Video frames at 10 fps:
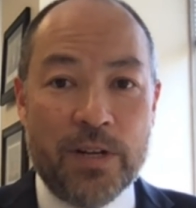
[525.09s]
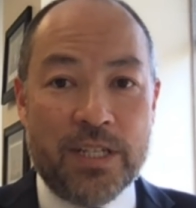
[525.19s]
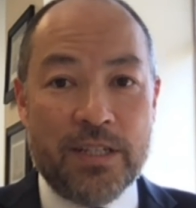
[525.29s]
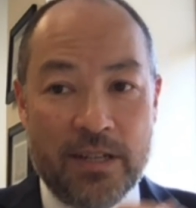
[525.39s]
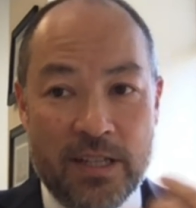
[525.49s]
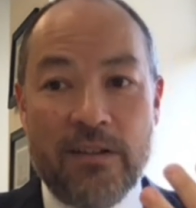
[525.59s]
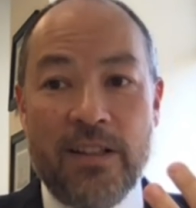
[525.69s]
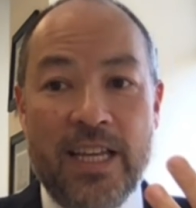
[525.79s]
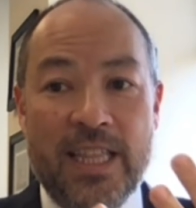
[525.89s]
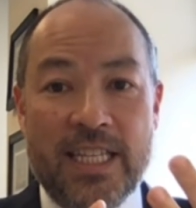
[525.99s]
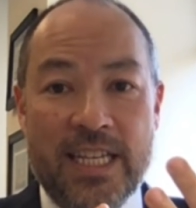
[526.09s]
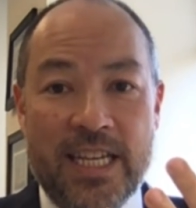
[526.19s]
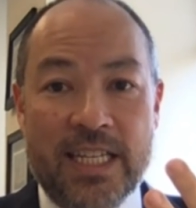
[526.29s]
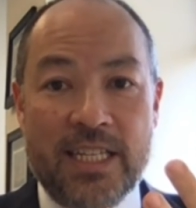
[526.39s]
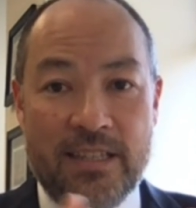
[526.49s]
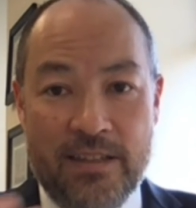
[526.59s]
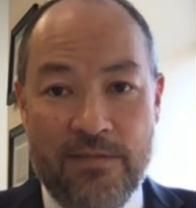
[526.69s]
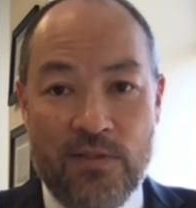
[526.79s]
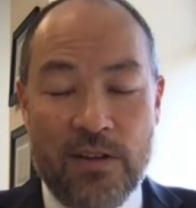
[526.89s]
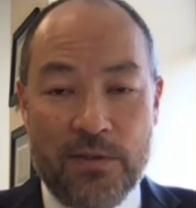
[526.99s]
which clearly this
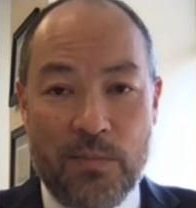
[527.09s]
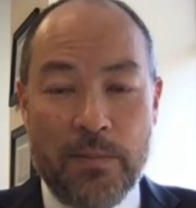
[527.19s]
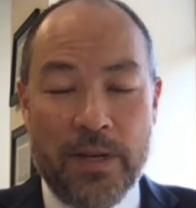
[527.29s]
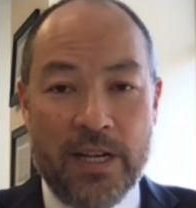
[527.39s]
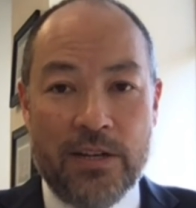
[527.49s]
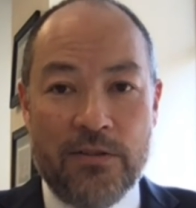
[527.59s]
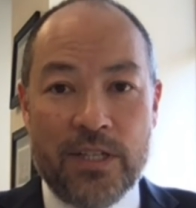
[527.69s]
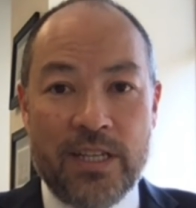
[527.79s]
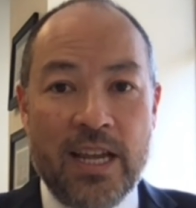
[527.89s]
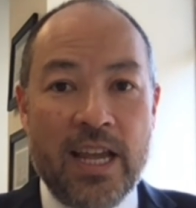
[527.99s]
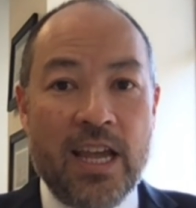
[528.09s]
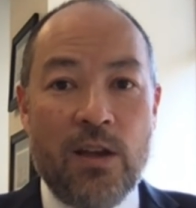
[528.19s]
involves a public interest.